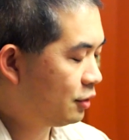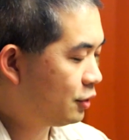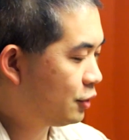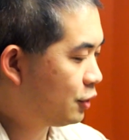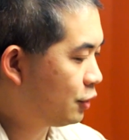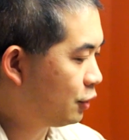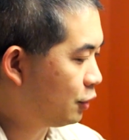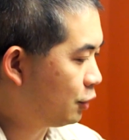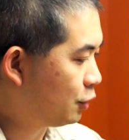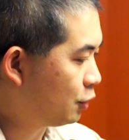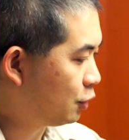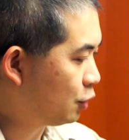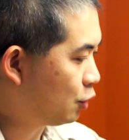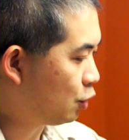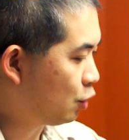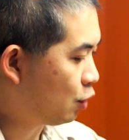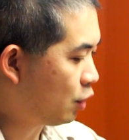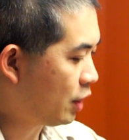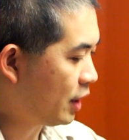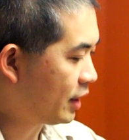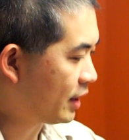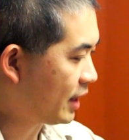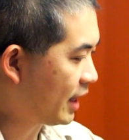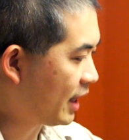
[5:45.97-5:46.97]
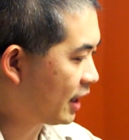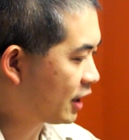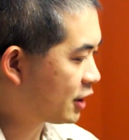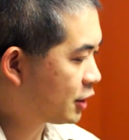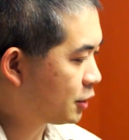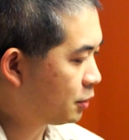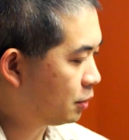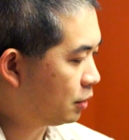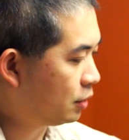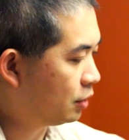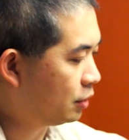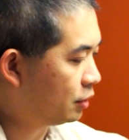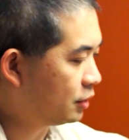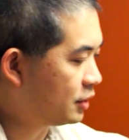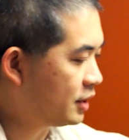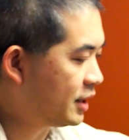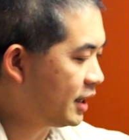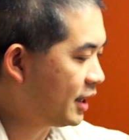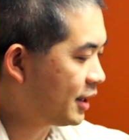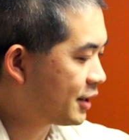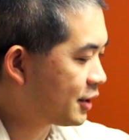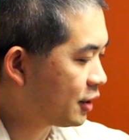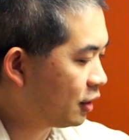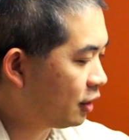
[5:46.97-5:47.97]
to an actual
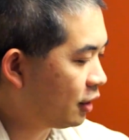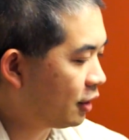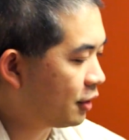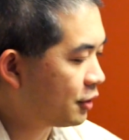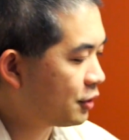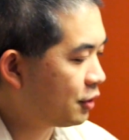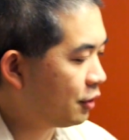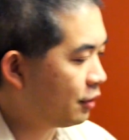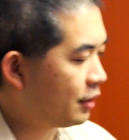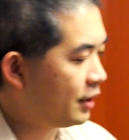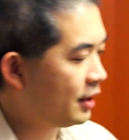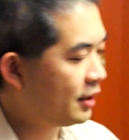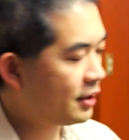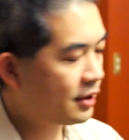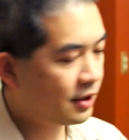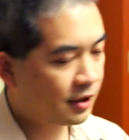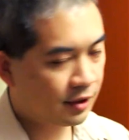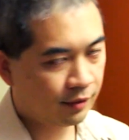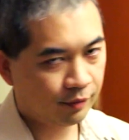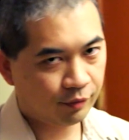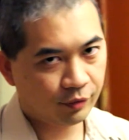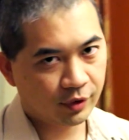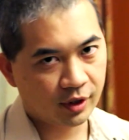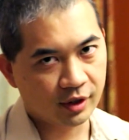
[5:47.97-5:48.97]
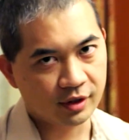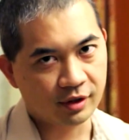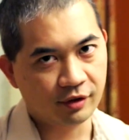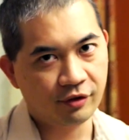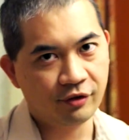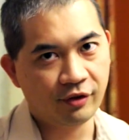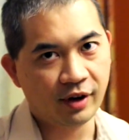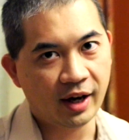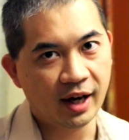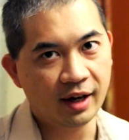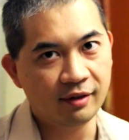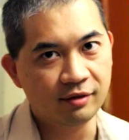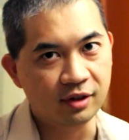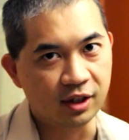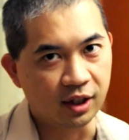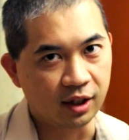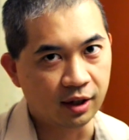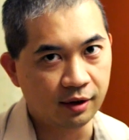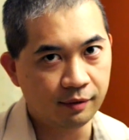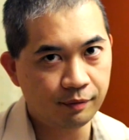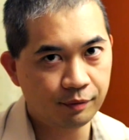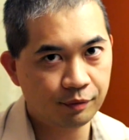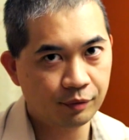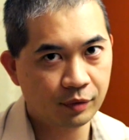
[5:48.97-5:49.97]
DSLR. So this is a
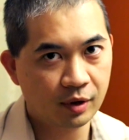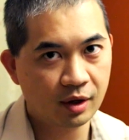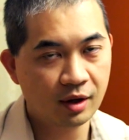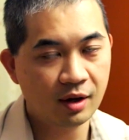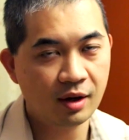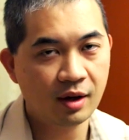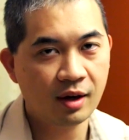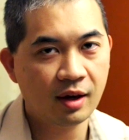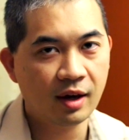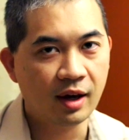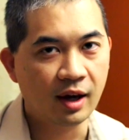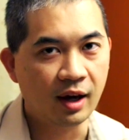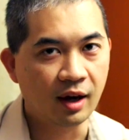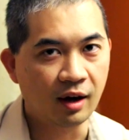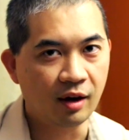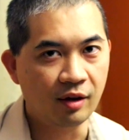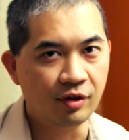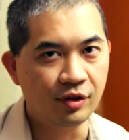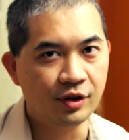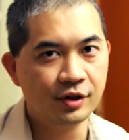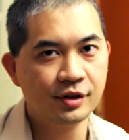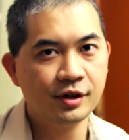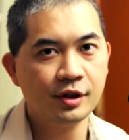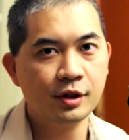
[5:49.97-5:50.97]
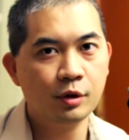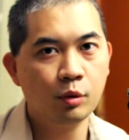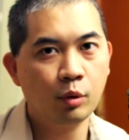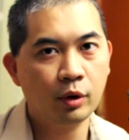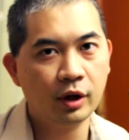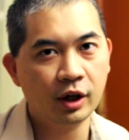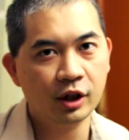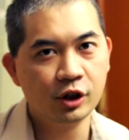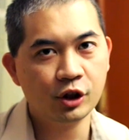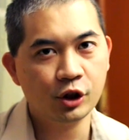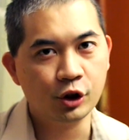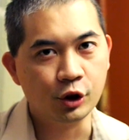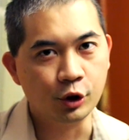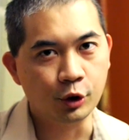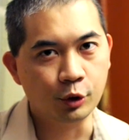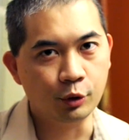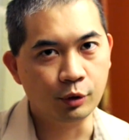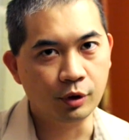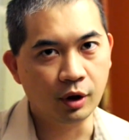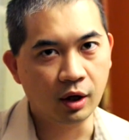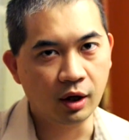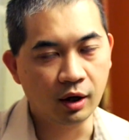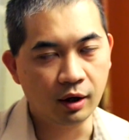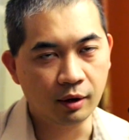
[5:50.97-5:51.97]
5D, and this is what I
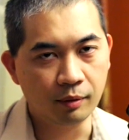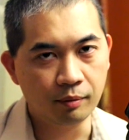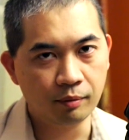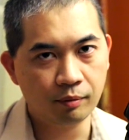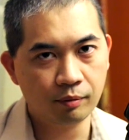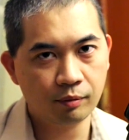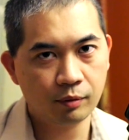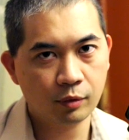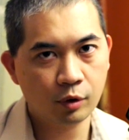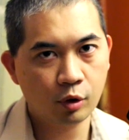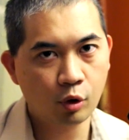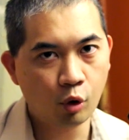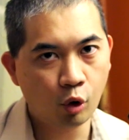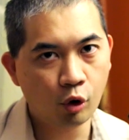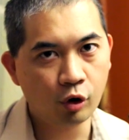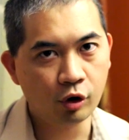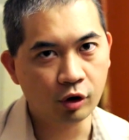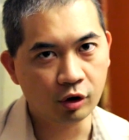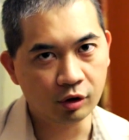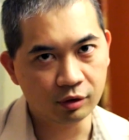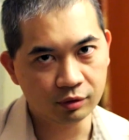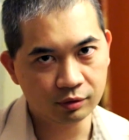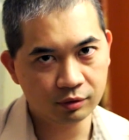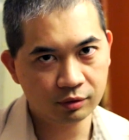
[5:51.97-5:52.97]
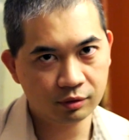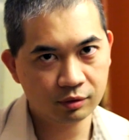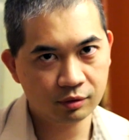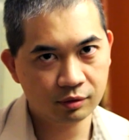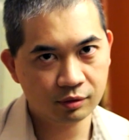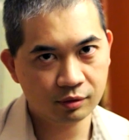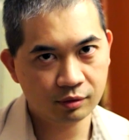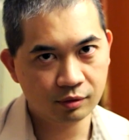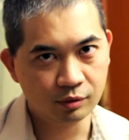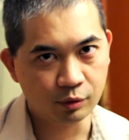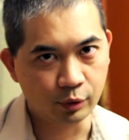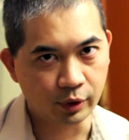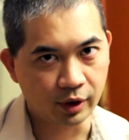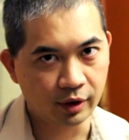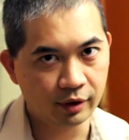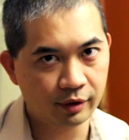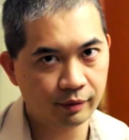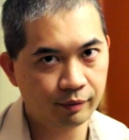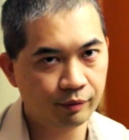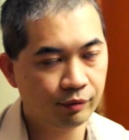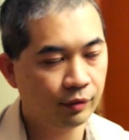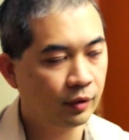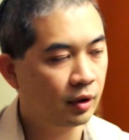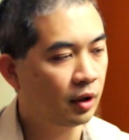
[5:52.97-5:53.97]
shoot coral with,
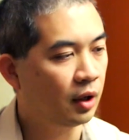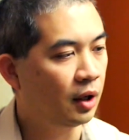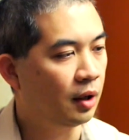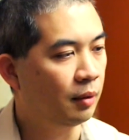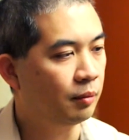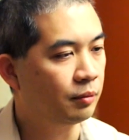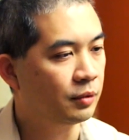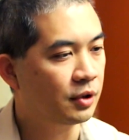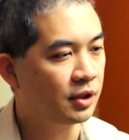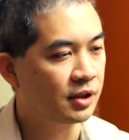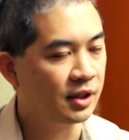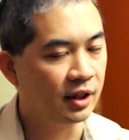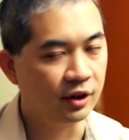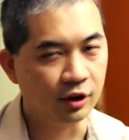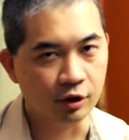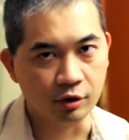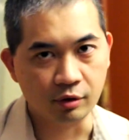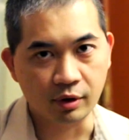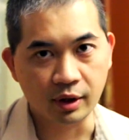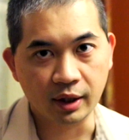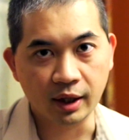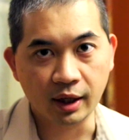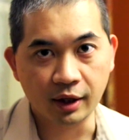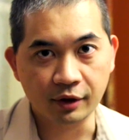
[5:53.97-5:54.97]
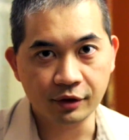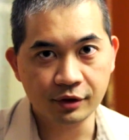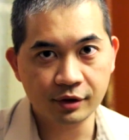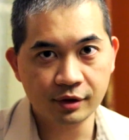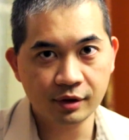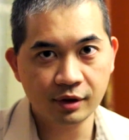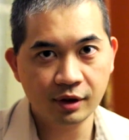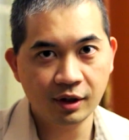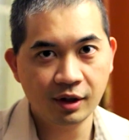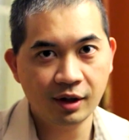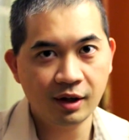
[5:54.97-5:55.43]
just at the greenhouse.